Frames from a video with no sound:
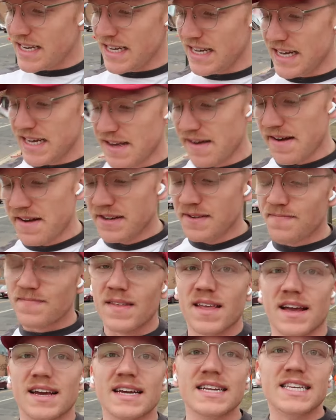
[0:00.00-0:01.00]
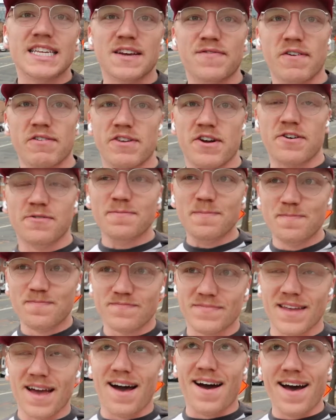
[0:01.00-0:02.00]
Tea. ET. Like ET phone
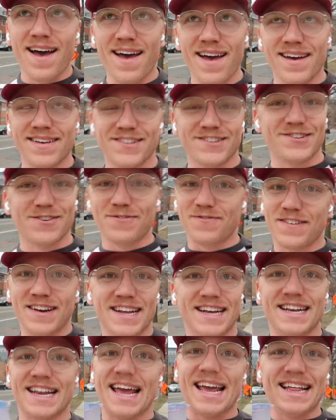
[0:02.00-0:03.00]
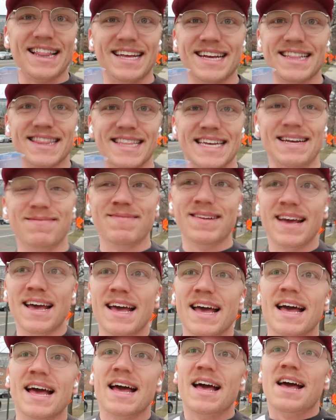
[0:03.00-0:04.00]
home. so funny and alien themed.
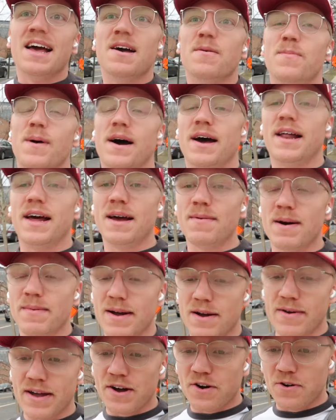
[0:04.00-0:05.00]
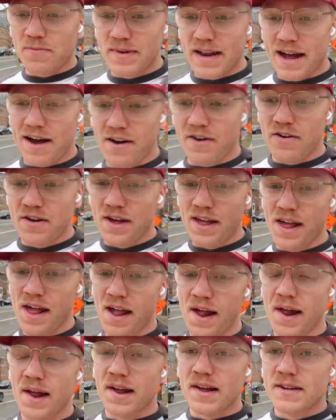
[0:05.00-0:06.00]
But I'm on my way home now
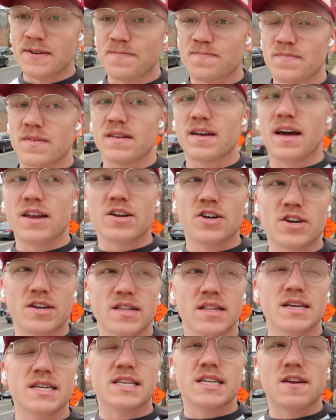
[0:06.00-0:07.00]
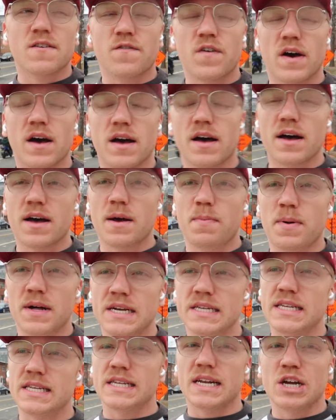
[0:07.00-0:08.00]
got a good list of uh,
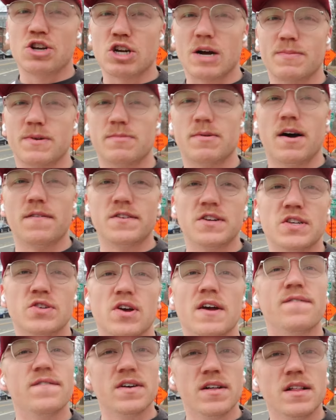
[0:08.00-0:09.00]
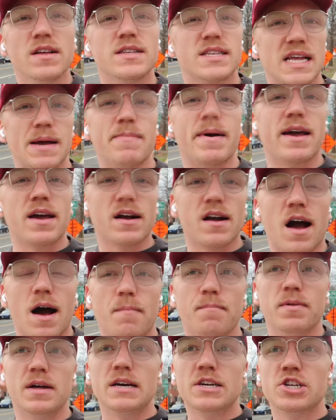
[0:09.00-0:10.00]
places that I dropped him off to, so I feel
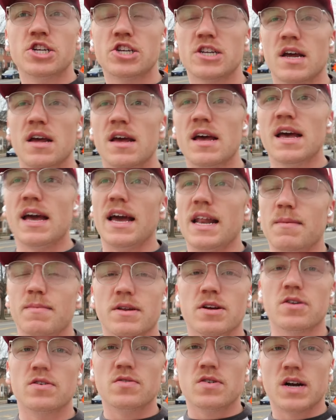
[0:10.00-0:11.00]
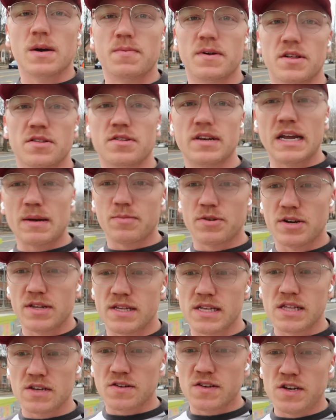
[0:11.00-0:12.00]
semi-accomplished. And I'm gonna go to a couple of other
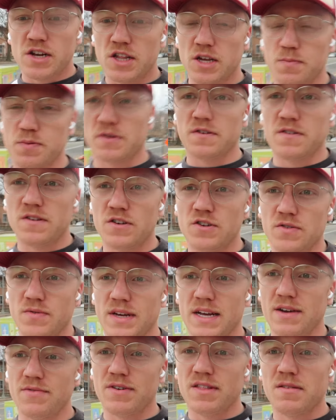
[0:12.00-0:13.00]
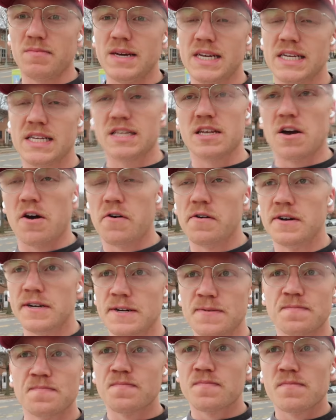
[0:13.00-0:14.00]
neighborhoods, and there's another person doing it with me, so,
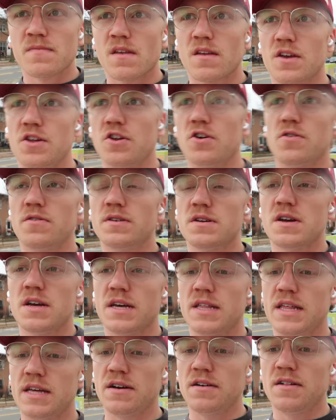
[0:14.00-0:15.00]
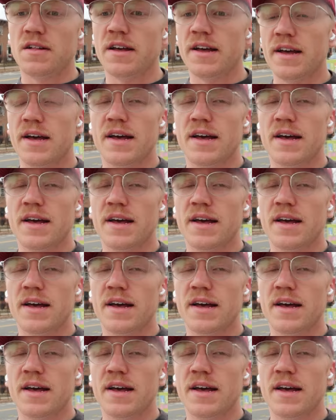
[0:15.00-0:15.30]
you know, they'll,